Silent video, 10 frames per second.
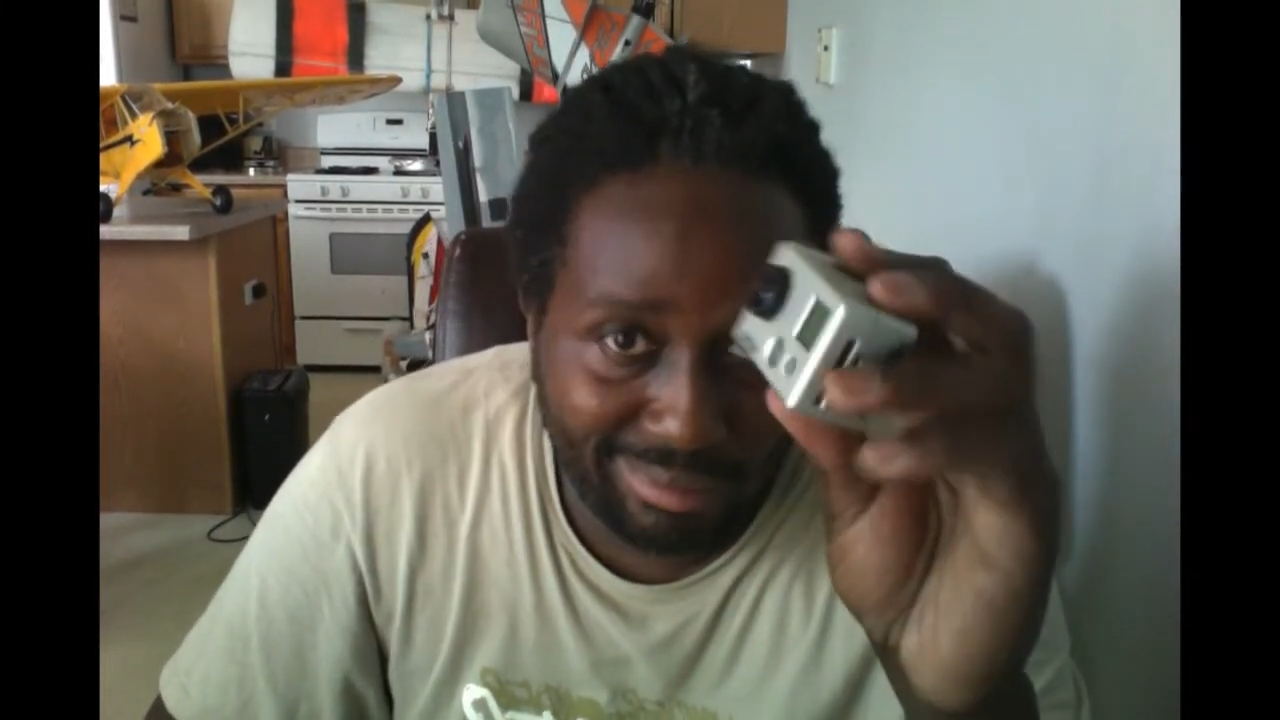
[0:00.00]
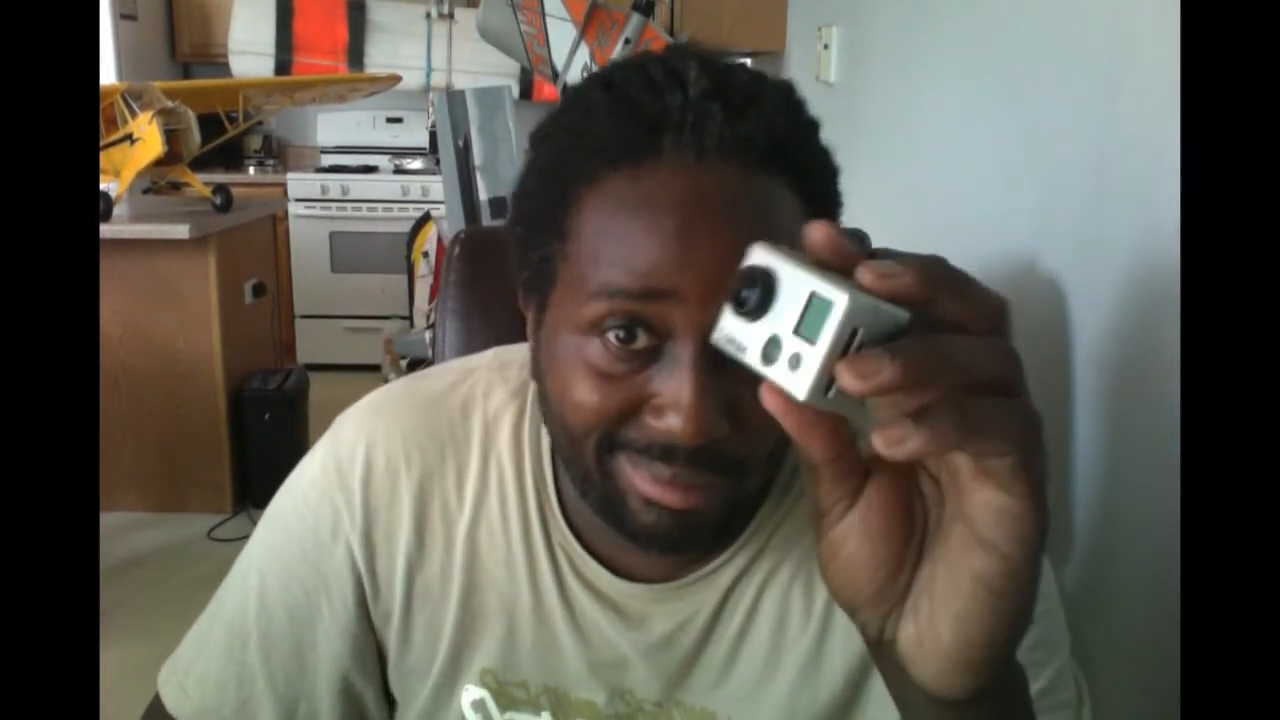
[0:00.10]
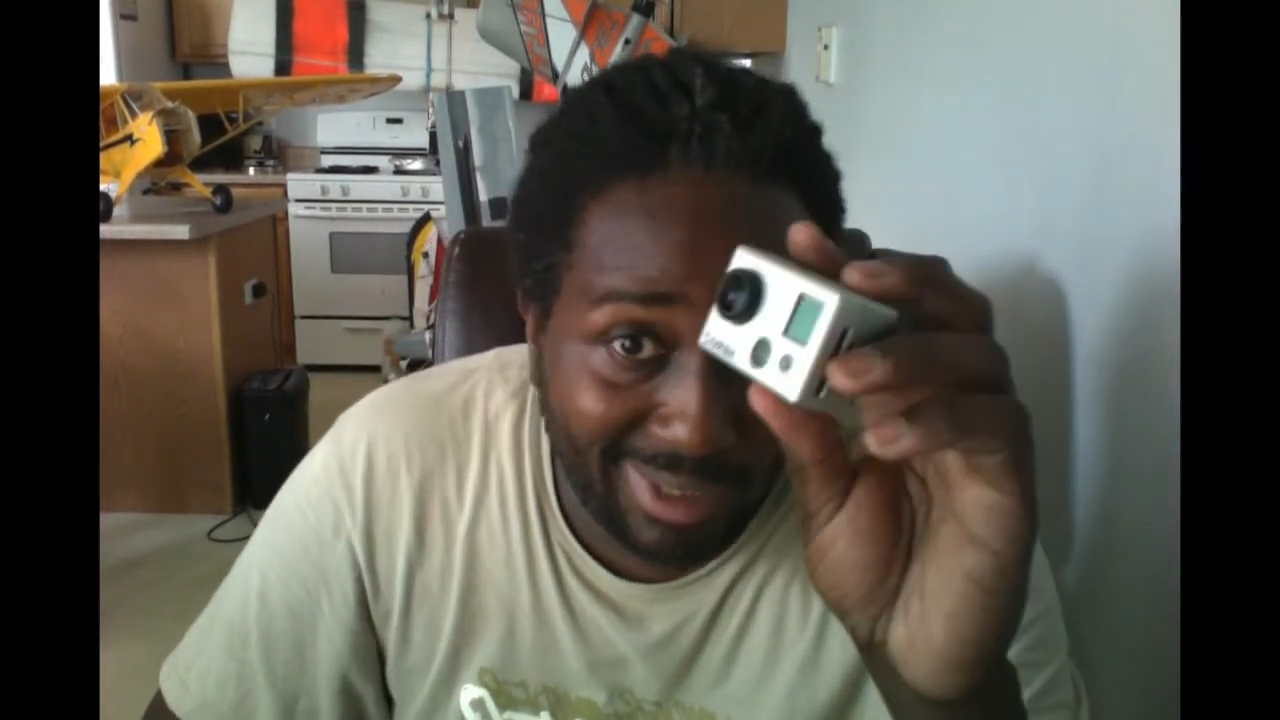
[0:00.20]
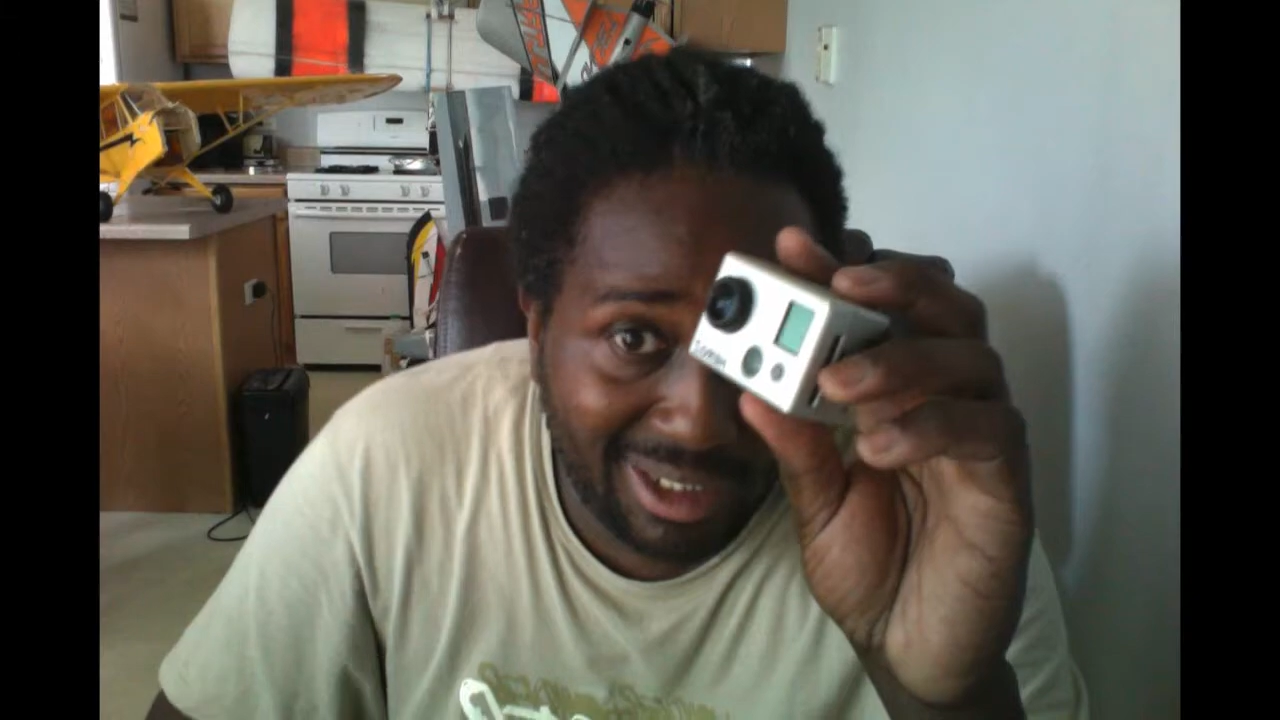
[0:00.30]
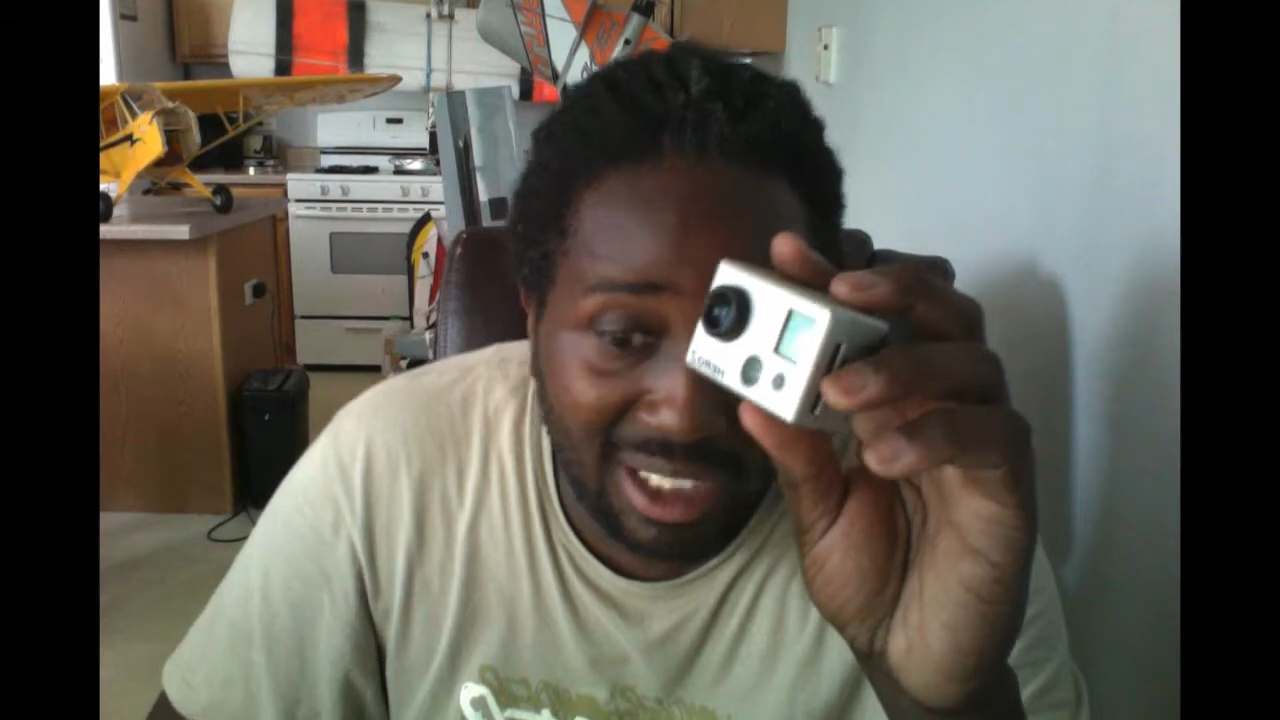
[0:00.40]

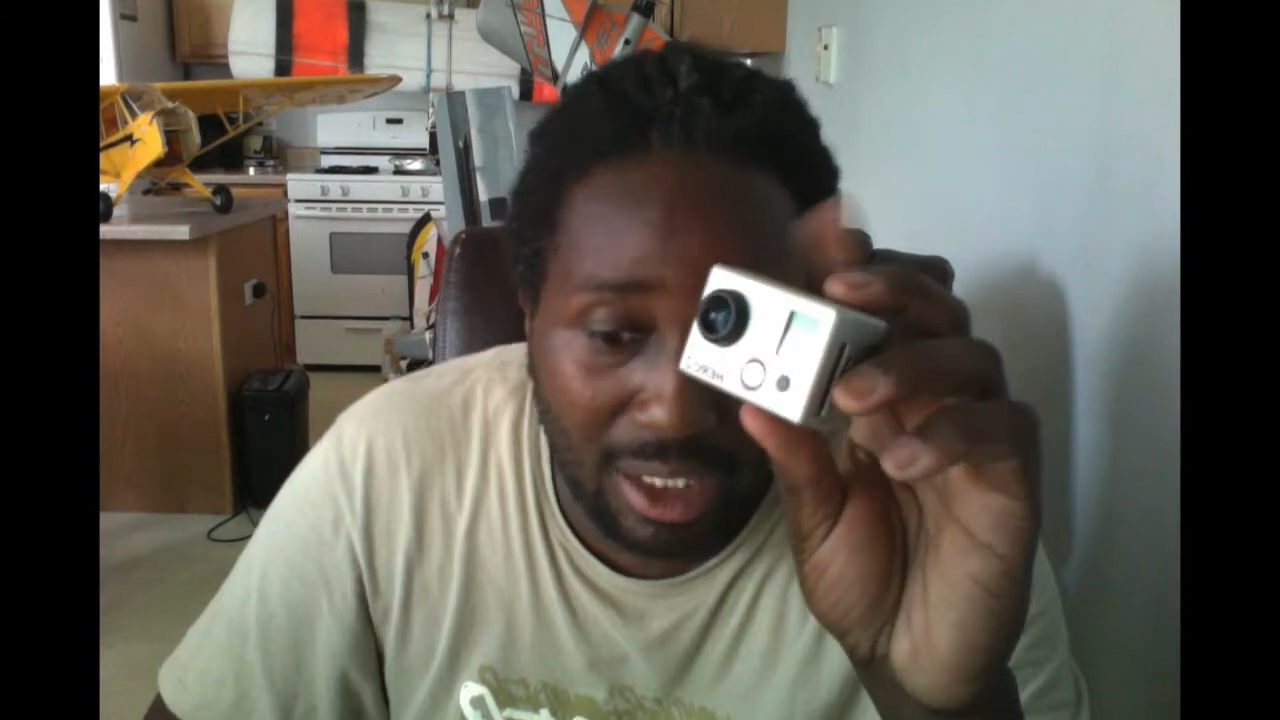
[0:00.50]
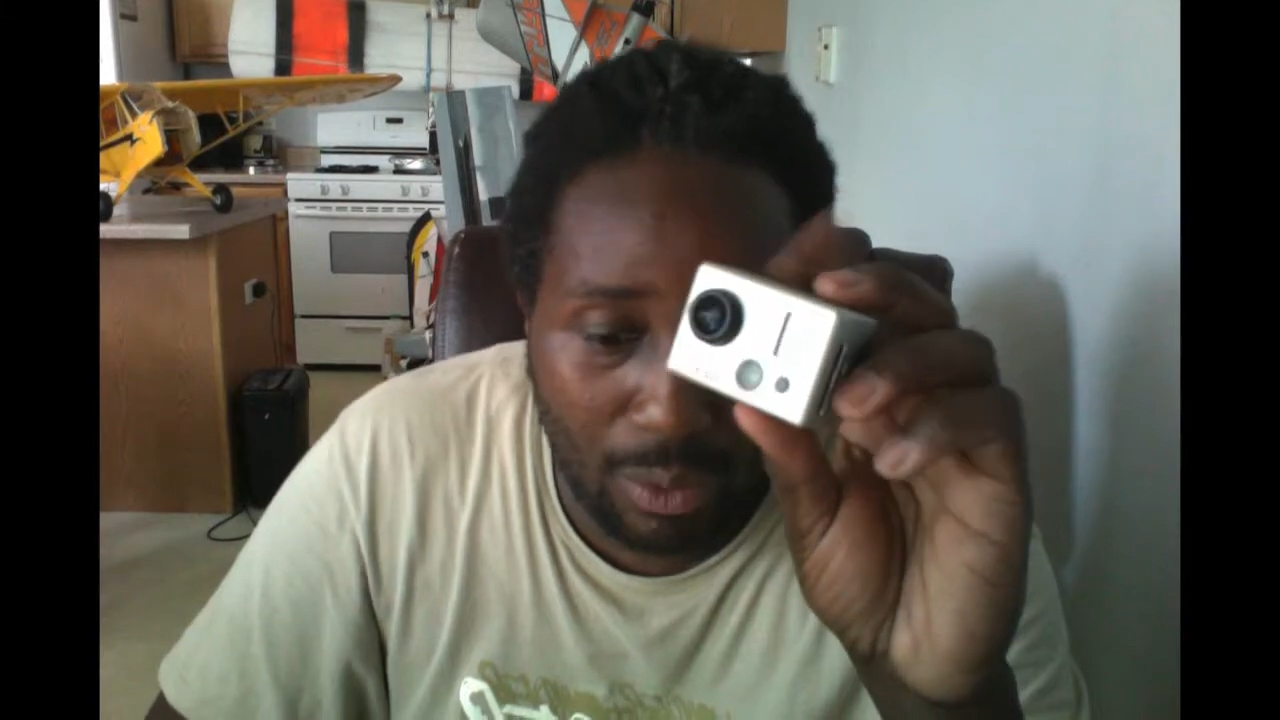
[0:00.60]
I'll tell you